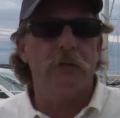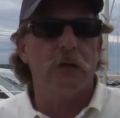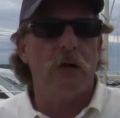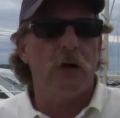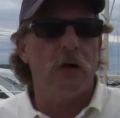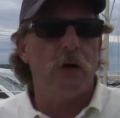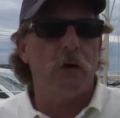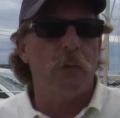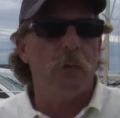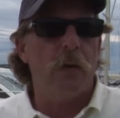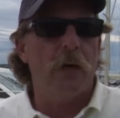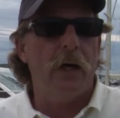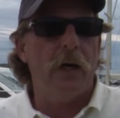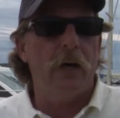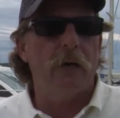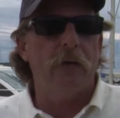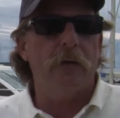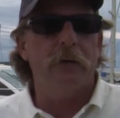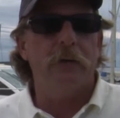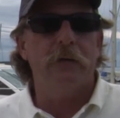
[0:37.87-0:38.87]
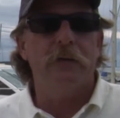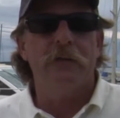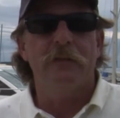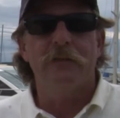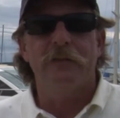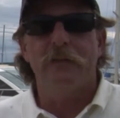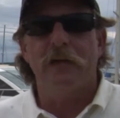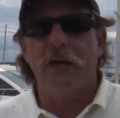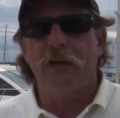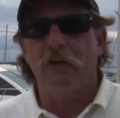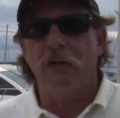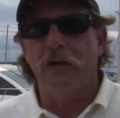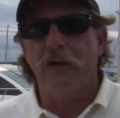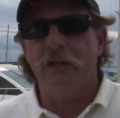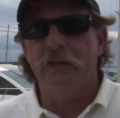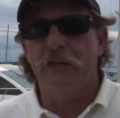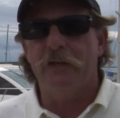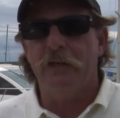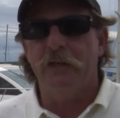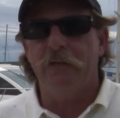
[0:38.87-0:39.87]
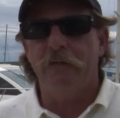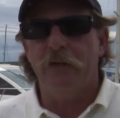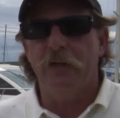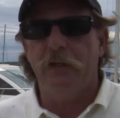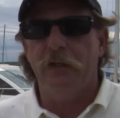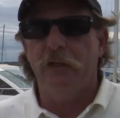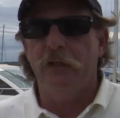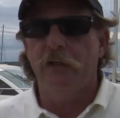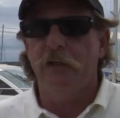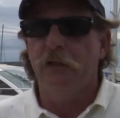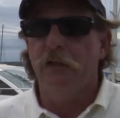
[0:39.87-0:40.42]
autopilot, satellite TV,